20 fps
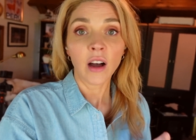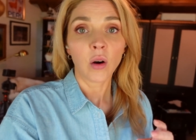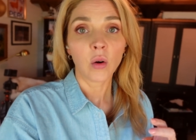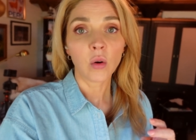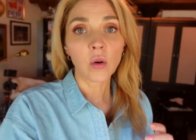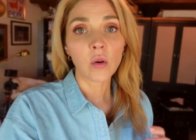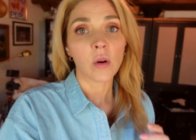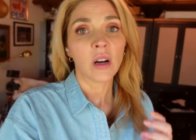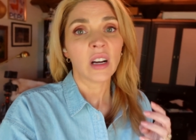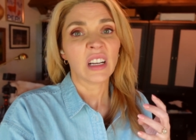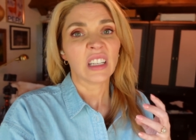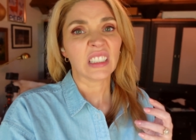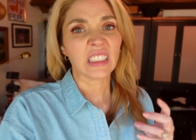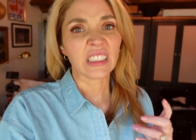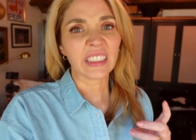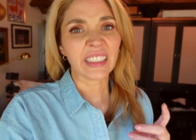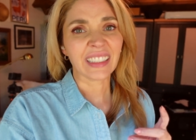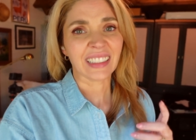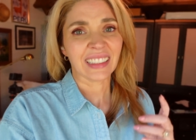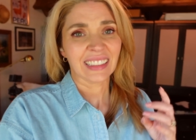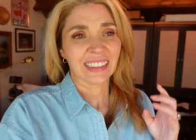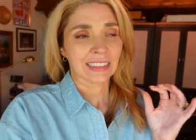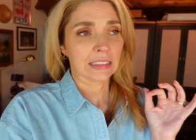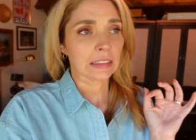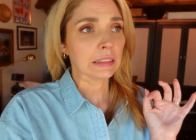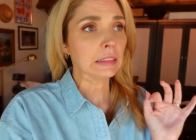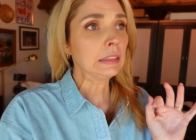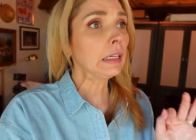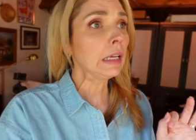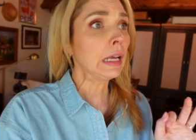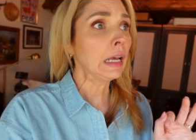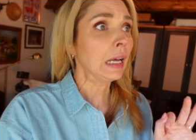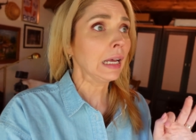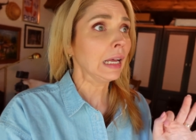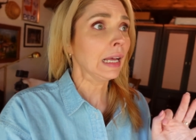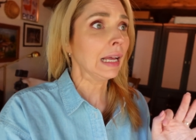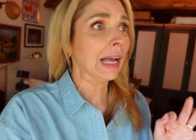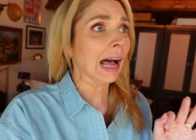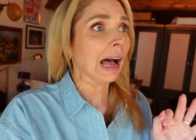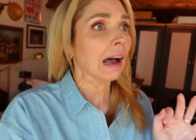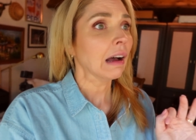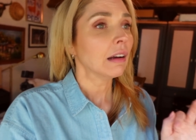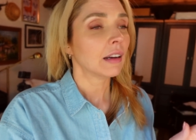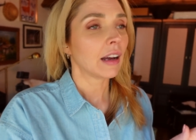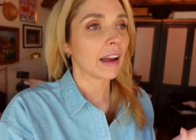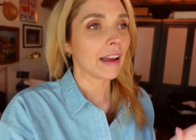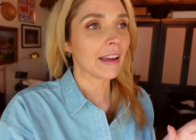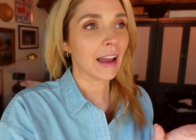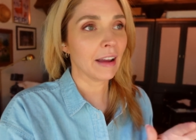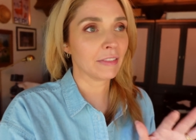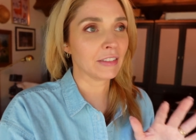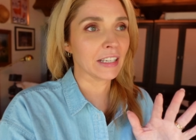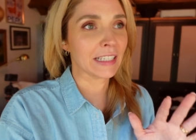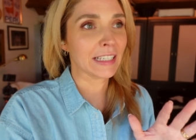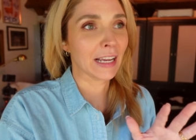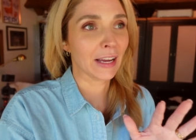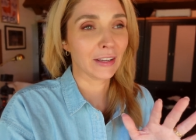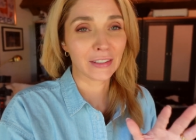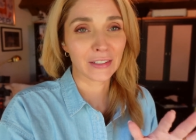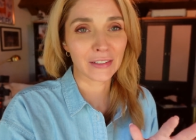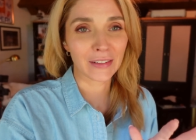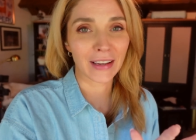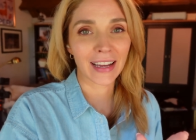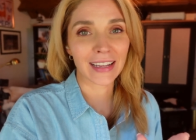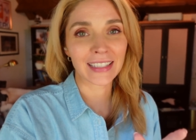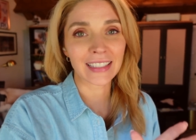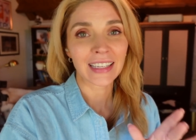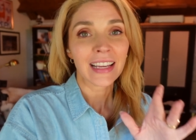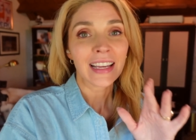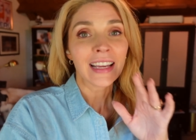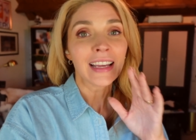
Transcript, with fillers: Oh, uh, uh, I have to tell you guys.